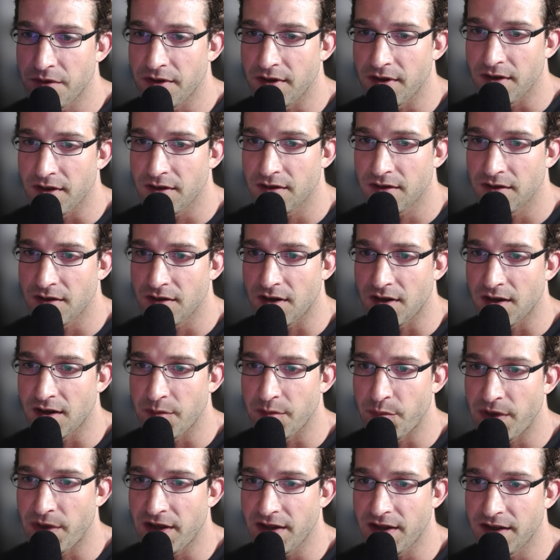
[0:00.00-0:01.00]
a
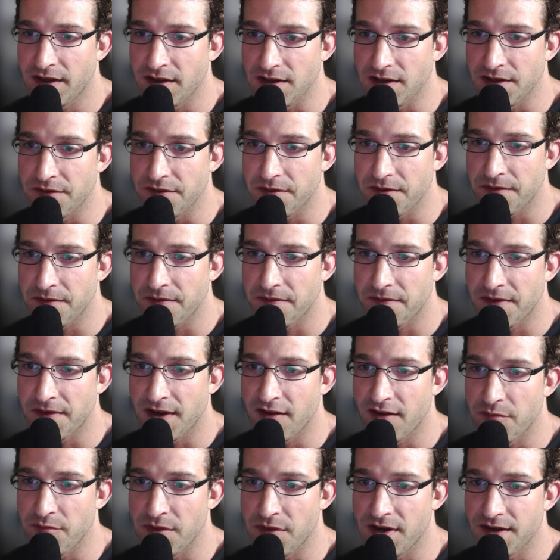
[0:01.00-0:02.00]
cotton pellet, leave it for
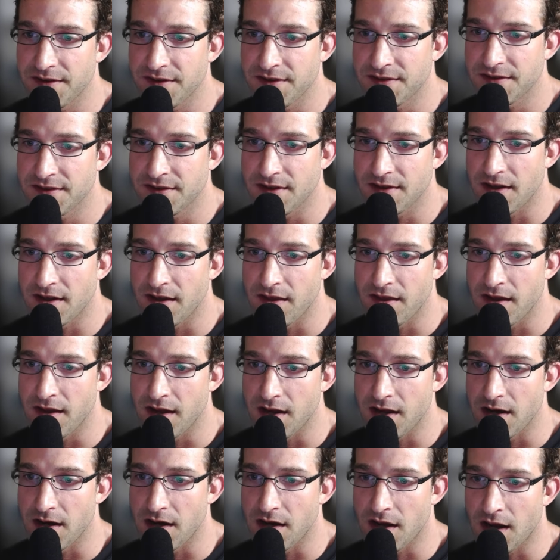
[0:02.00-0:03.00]
5 minutes, and
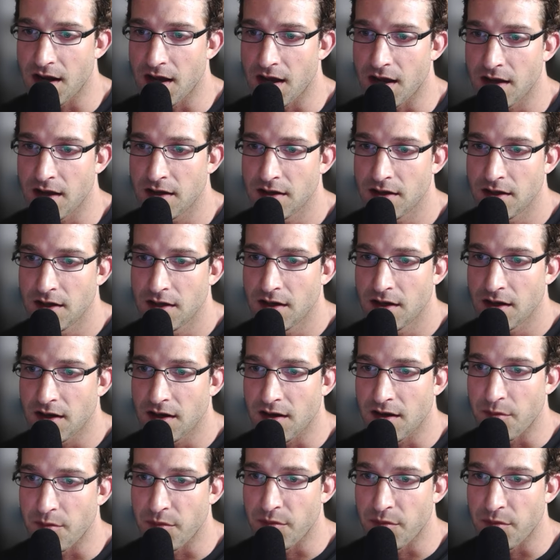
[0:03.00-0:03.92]
then come